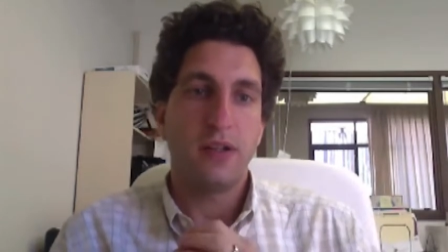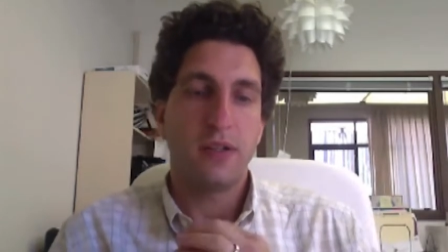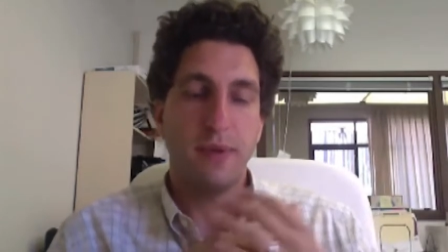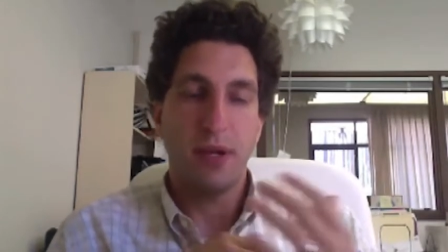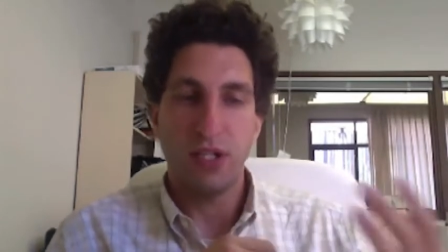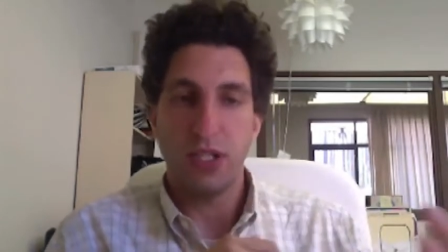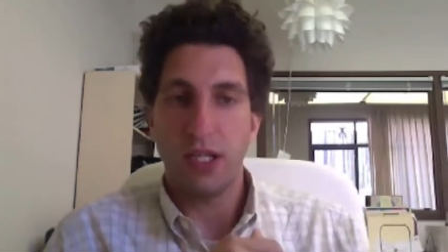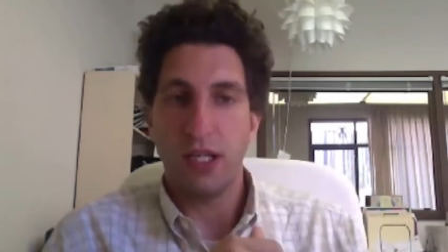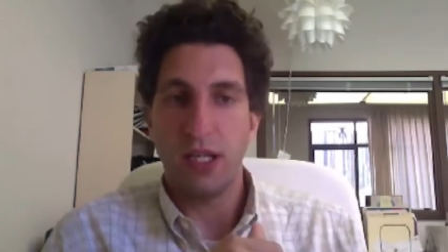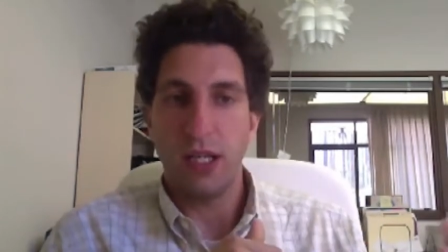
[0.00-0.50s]

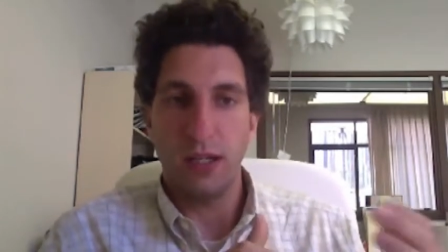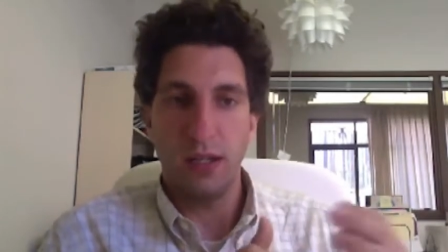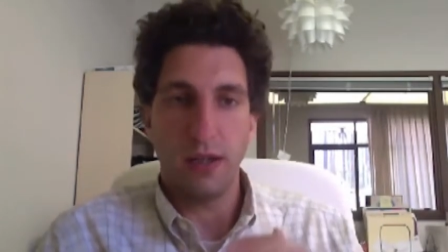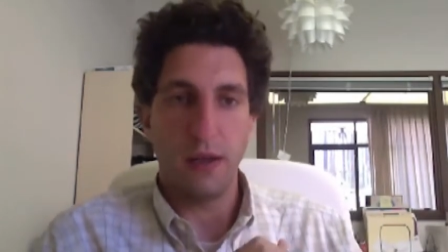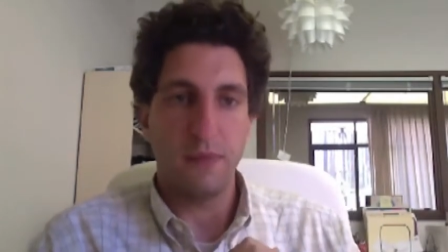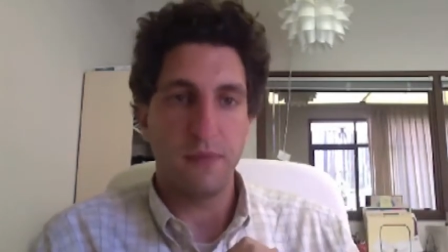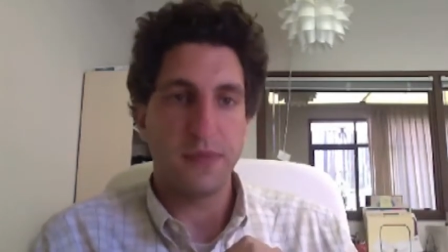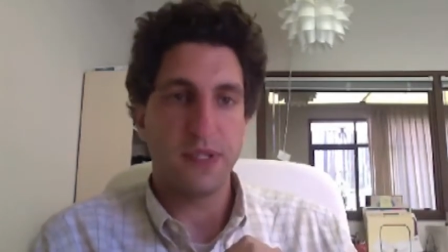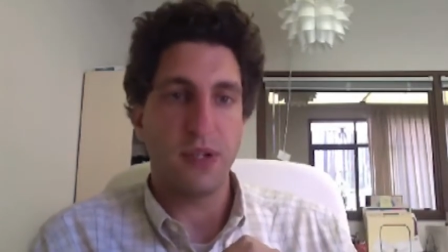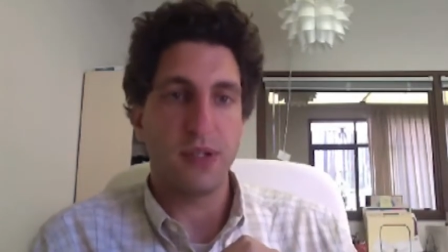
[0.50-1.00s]
especially
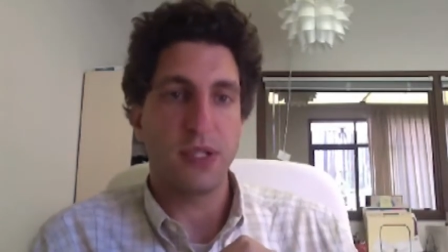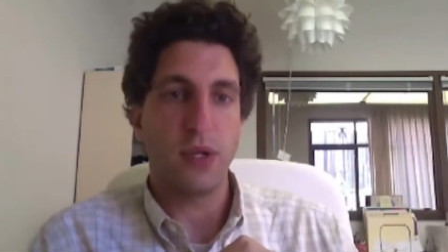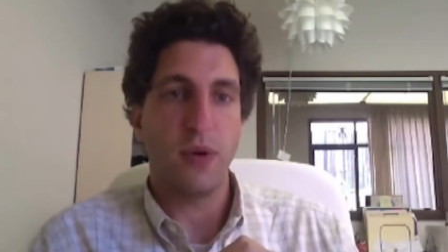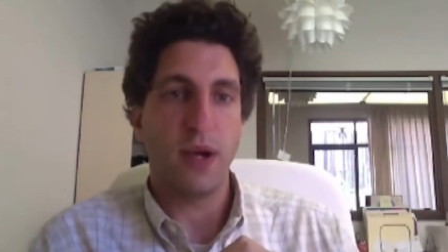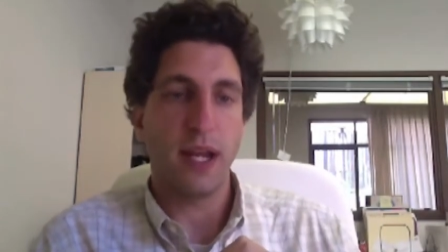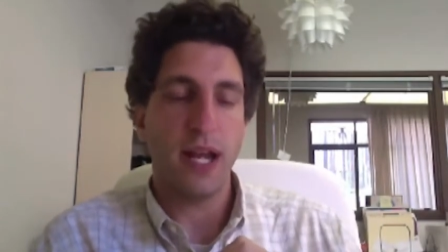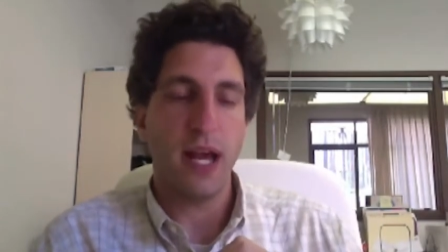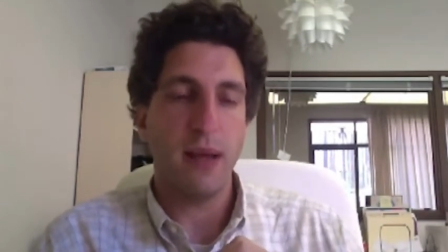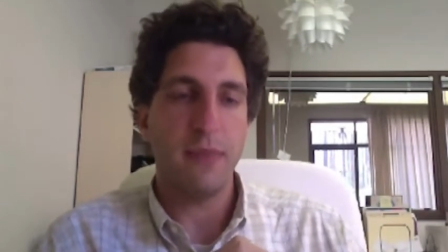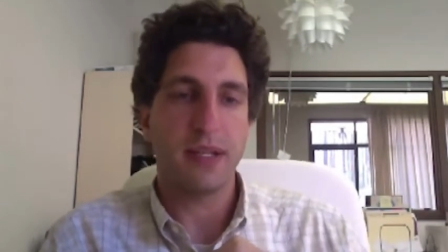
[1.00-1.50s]

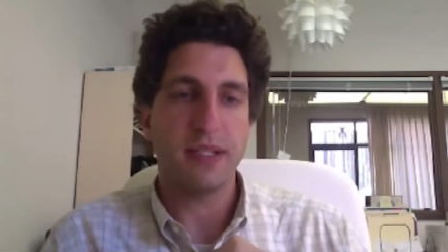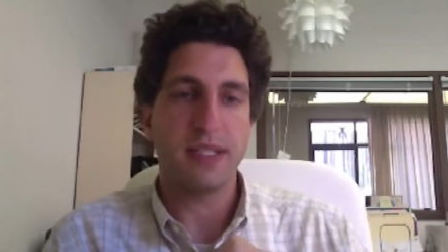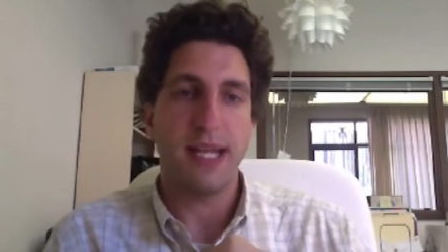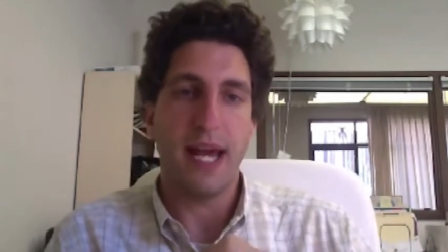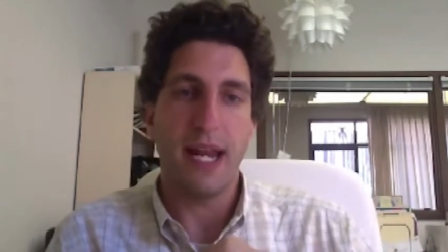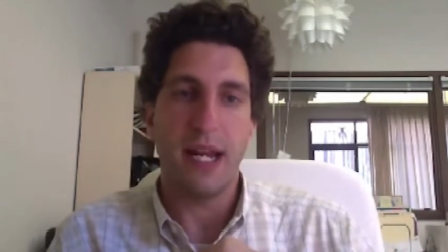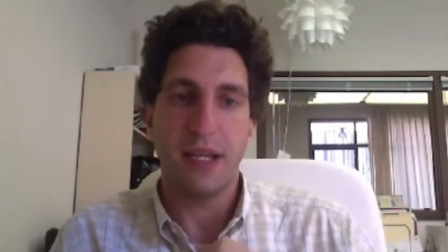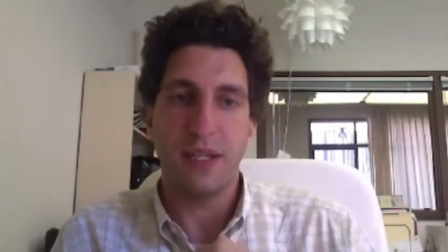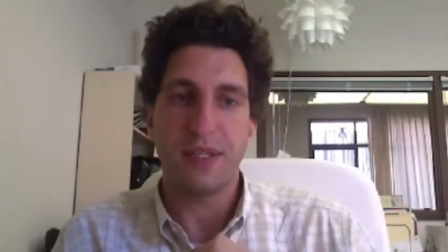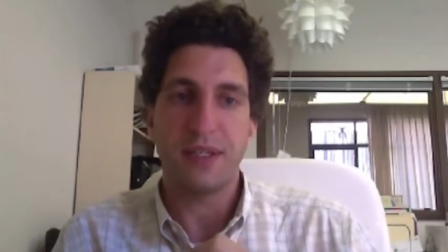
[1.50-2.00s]
socioeconomic
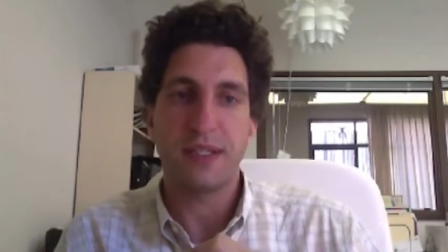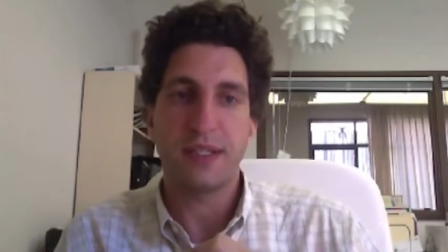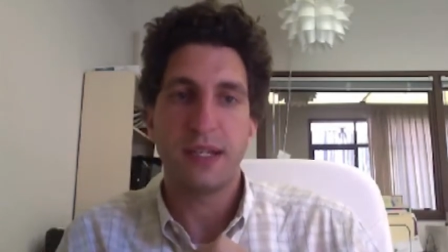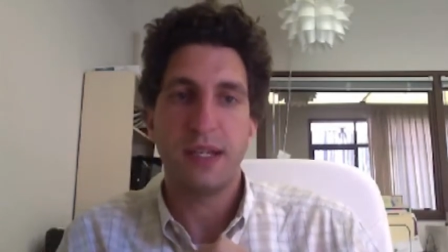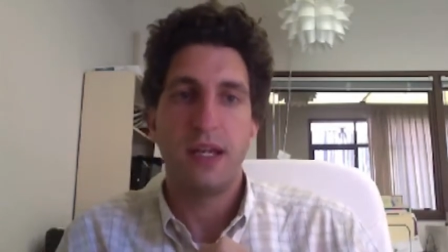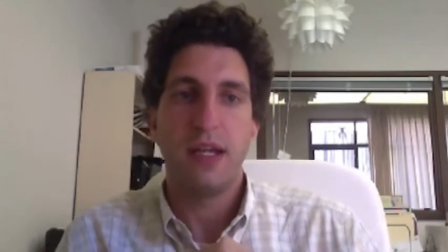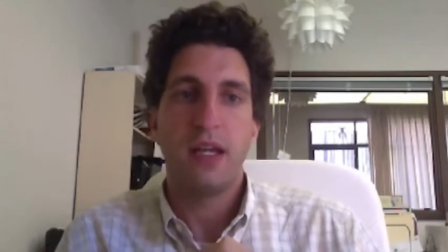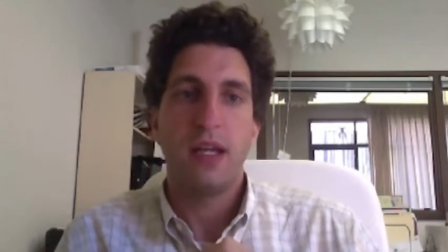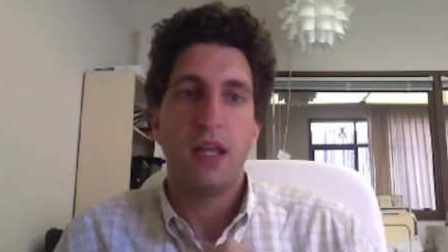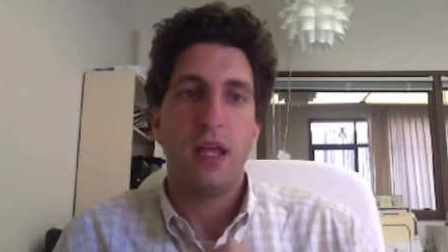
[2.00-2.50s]

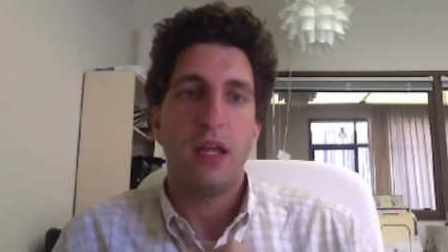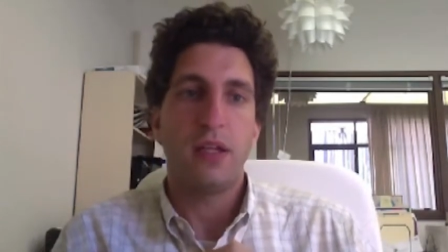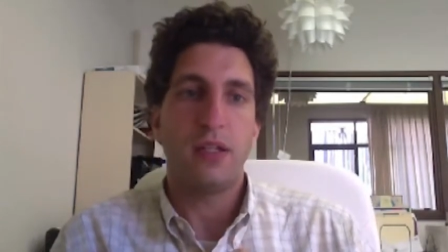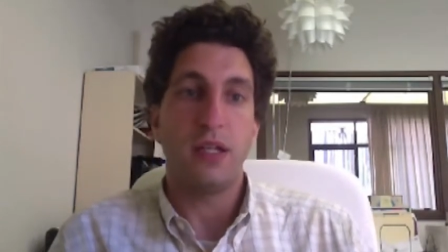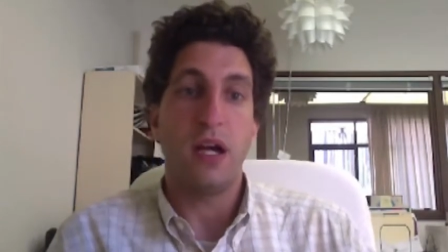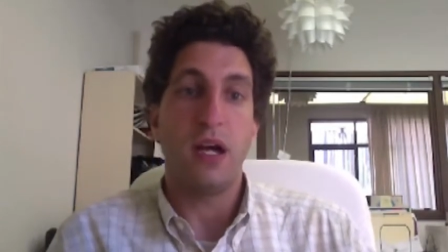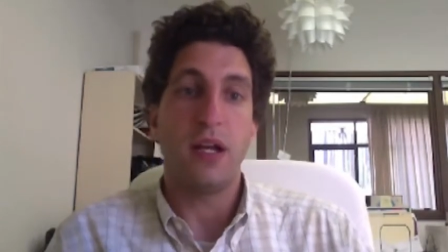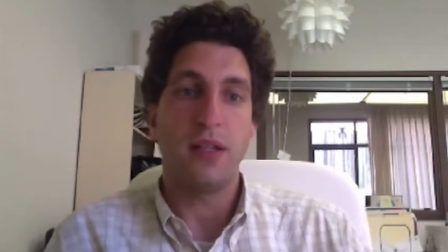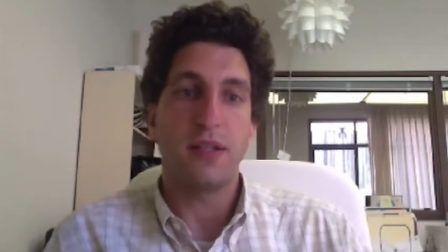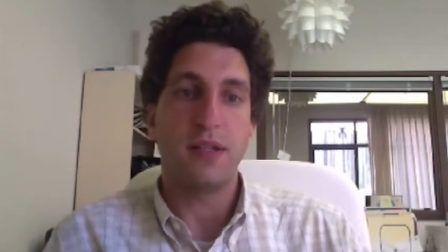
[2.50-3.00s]
status,
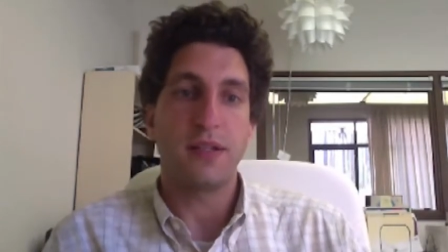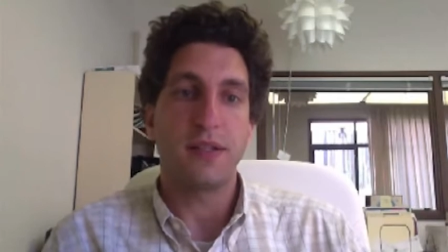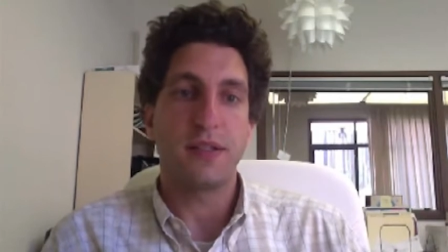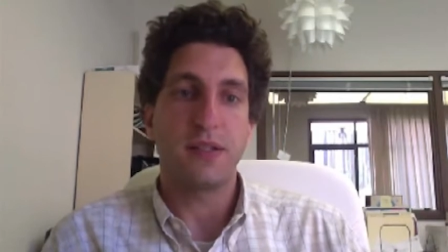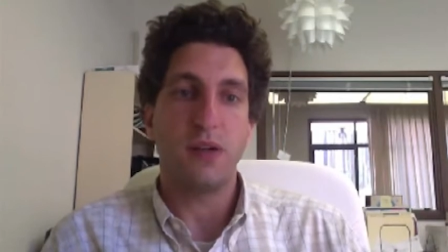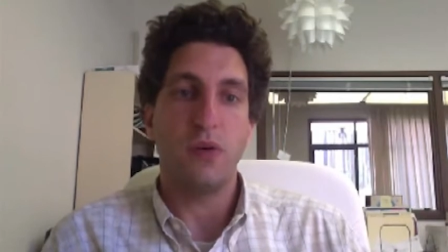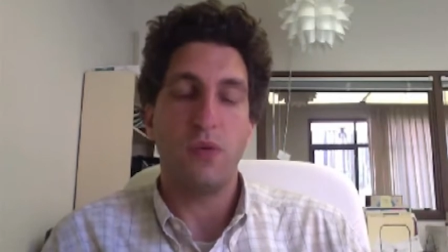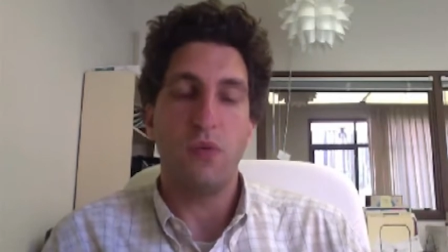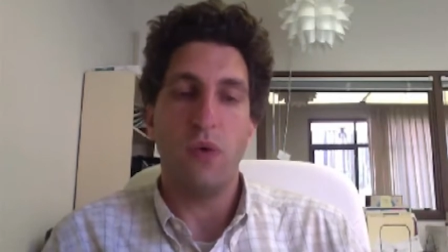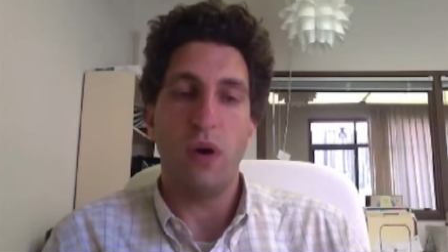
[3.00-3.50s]
does
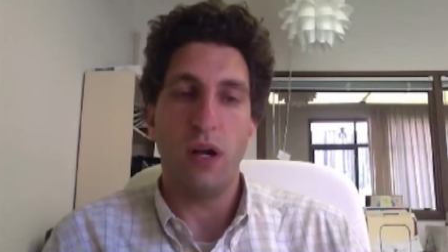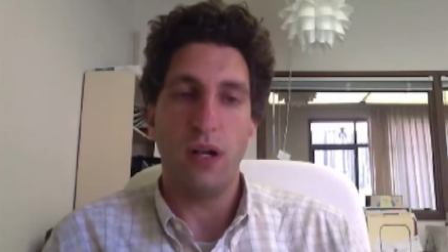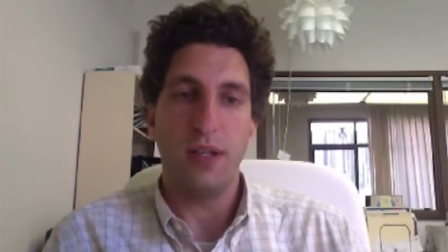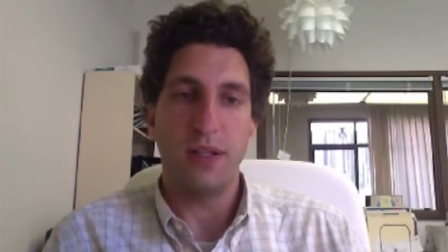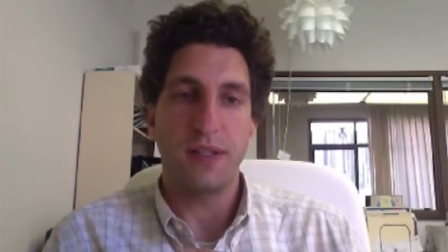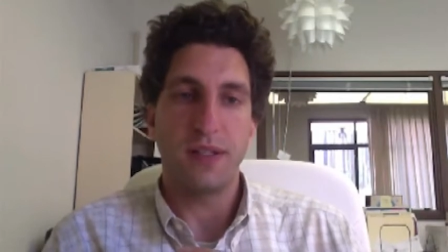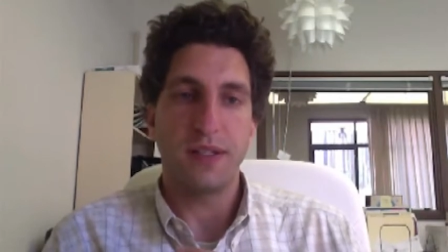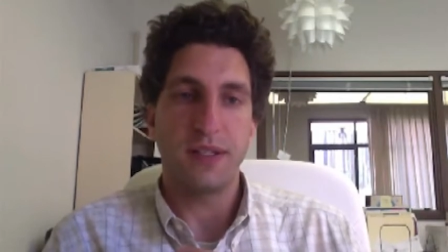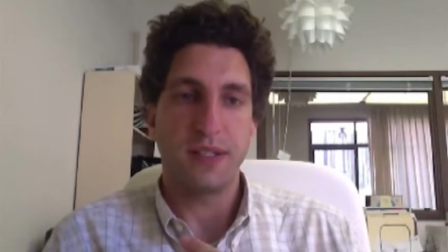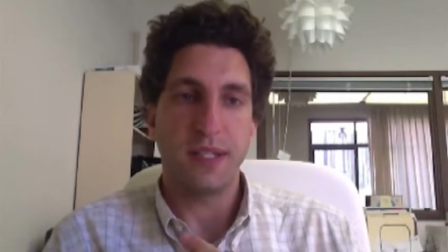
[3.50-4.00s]
to
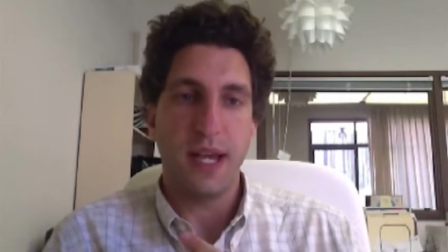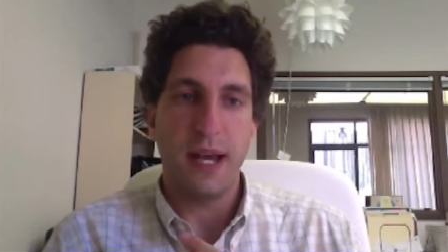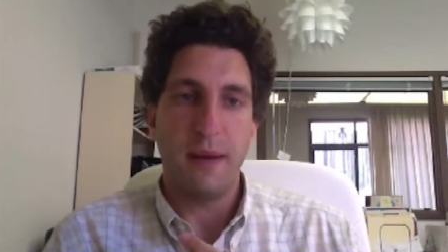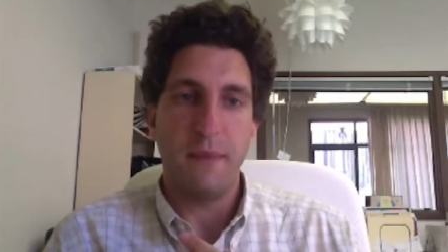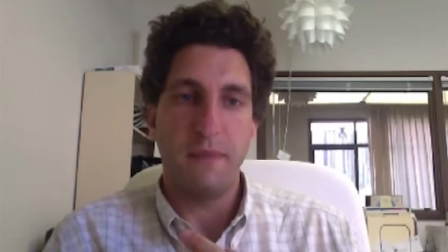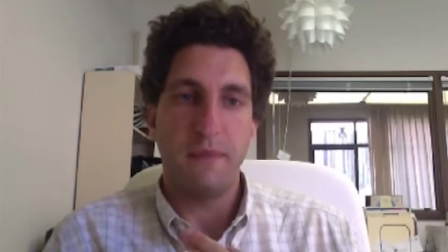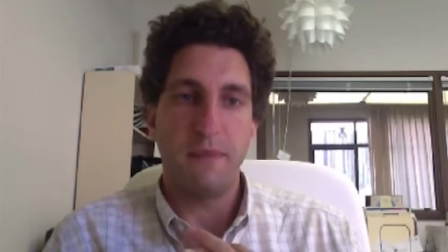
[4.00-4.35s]
one's